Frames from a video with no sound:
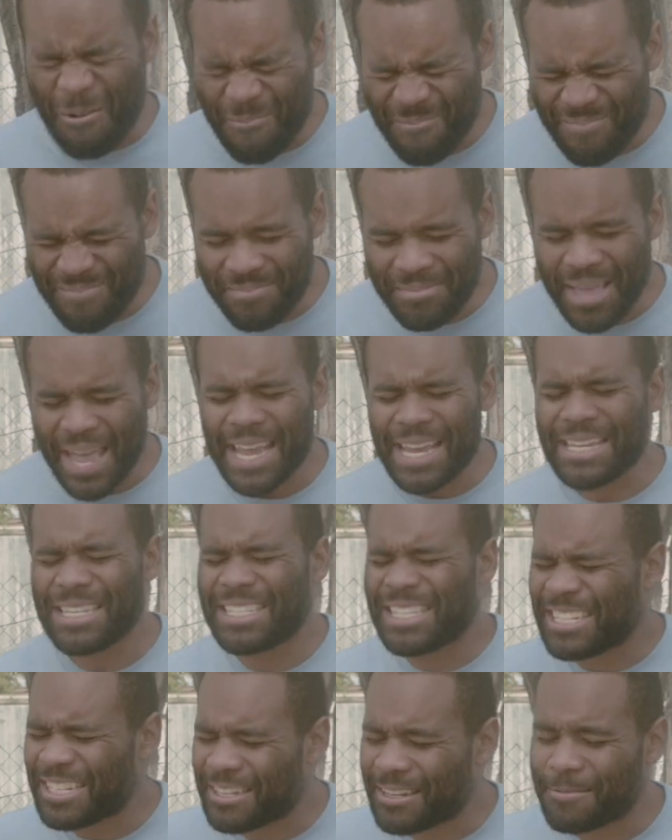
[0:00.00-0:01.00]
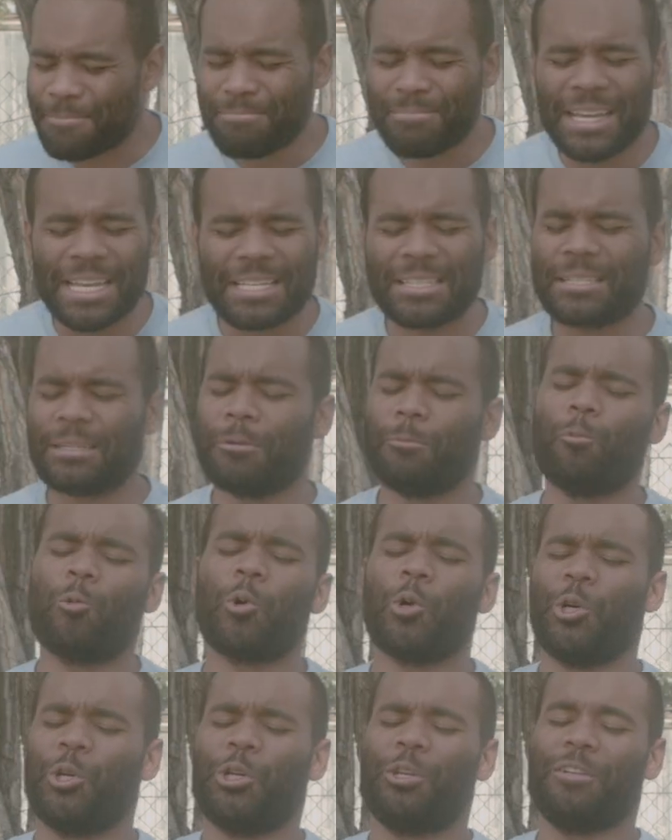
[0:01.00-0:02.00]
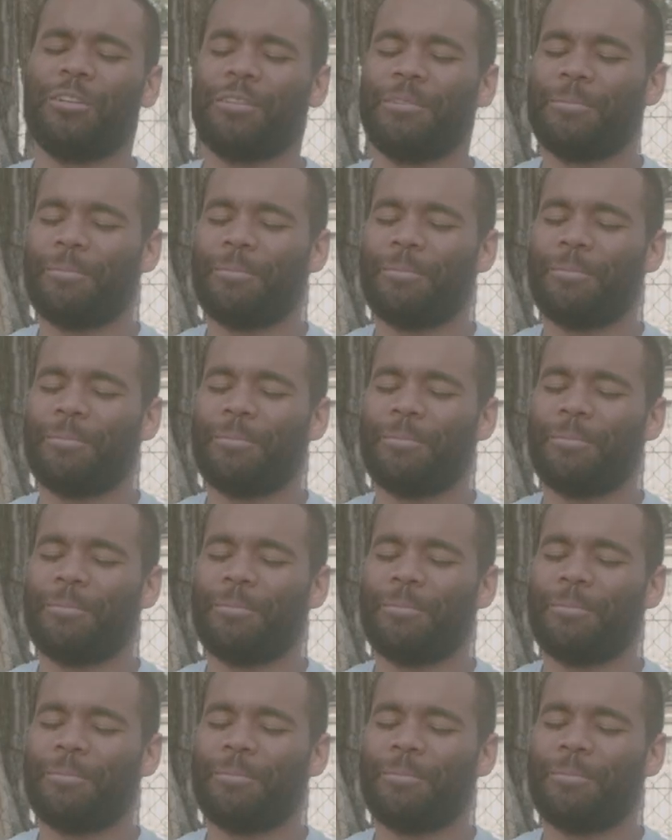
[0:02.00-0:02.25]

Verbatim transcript: amazing, amazing word.